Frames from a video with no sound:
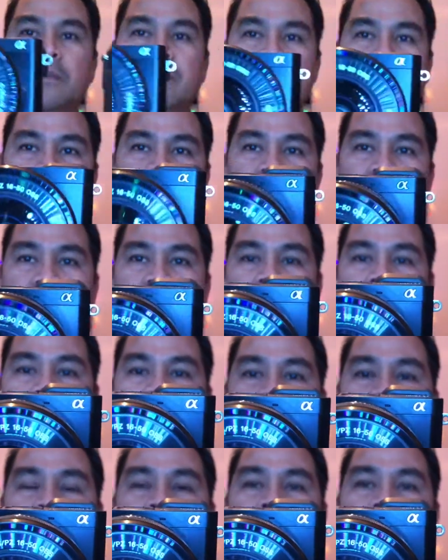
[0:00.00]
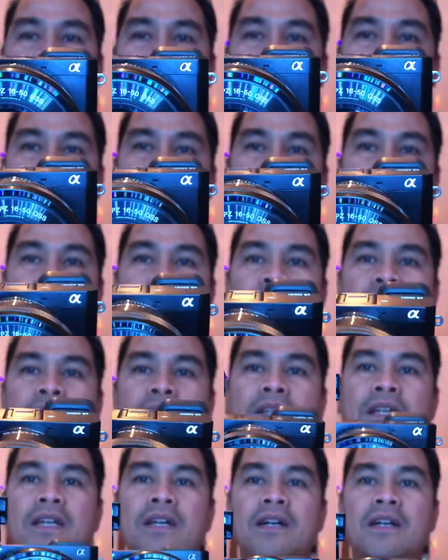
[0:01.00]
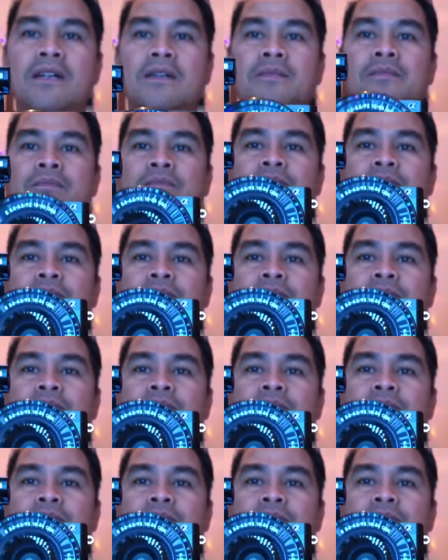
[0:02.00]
You see guys, and they are